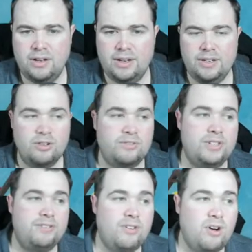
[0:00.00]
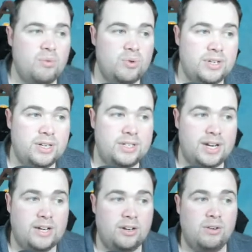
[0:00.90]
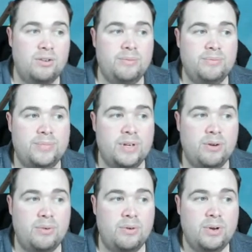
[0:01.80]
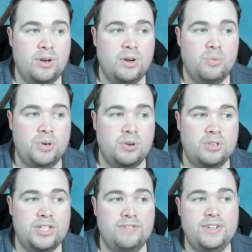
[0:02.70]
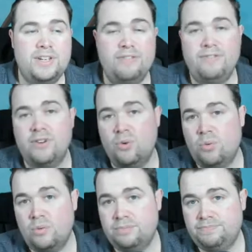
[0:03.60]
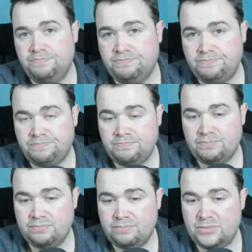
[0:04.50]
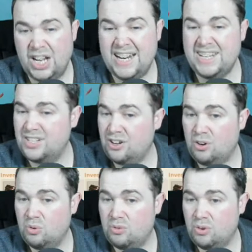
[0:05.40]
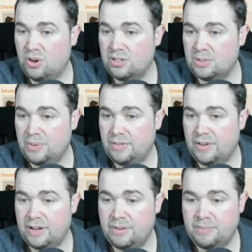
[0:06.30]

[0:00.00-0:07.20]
is obviously firewood does take a lot. So we've got 70 fuel. There isn't an awful lot, to be fair.